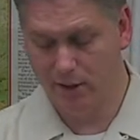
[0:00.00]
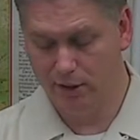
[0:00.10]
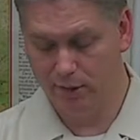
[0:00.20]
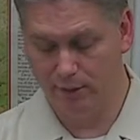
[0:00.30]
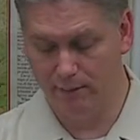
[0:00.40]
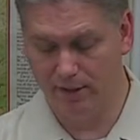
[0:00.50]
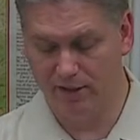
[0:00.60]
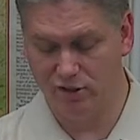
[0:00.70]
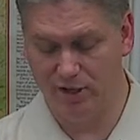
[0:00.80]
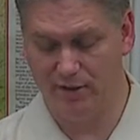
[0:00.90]
doing many
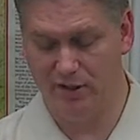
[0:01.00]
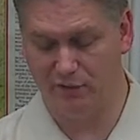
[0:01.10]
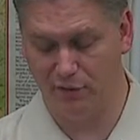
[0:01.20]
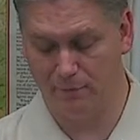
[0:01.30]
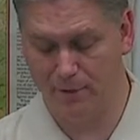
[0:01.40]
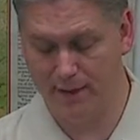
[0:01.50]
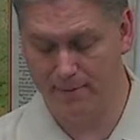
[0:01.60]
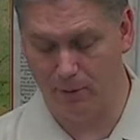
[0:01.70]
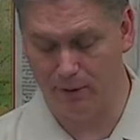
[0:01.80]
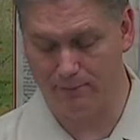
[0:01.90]
charities for the
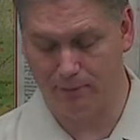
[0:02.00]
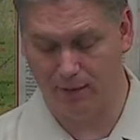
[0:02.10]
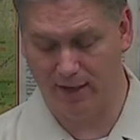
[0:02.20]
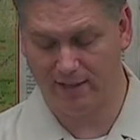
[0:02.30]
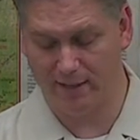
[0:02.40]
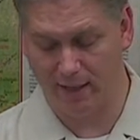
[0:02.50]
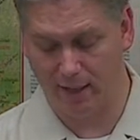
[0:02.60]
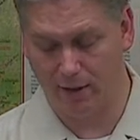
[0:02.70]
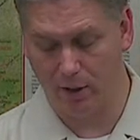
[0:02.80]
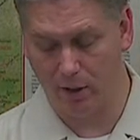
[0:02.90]
people and praying to
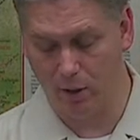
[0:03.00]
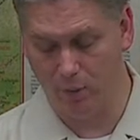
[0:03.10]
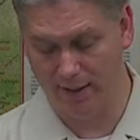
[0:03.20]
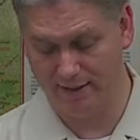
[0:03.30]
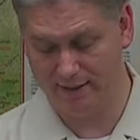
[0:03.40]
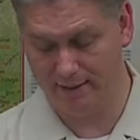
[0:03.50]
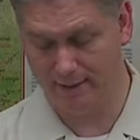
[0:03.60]
God always.